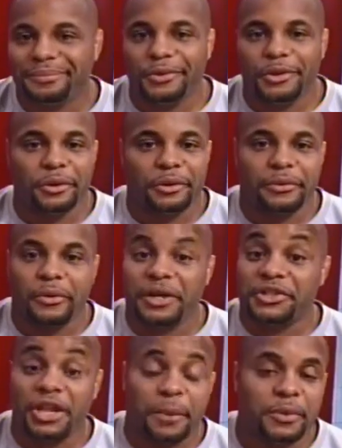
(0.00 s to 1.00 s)
you're a
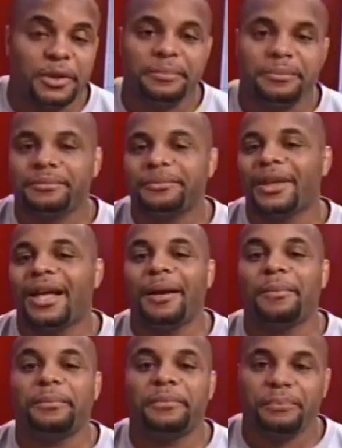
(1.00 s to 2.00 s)
great champion.
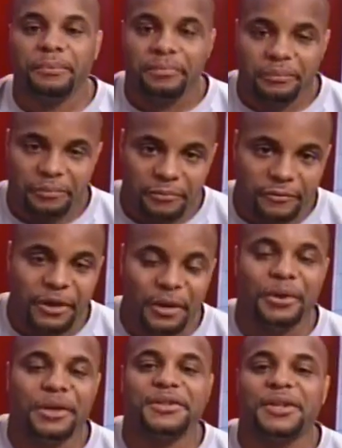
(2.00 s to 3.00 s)
I'm
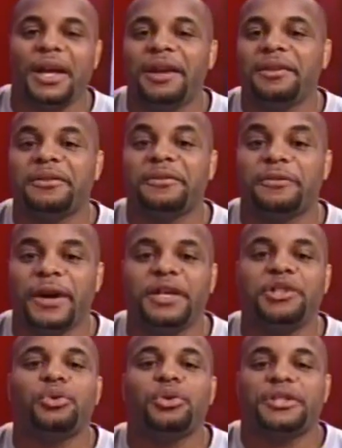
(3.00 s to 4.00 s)
very excited to
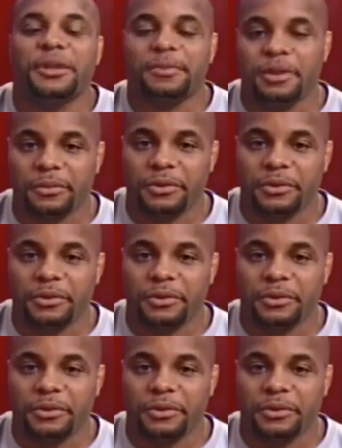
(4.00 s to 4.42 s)
fight you on September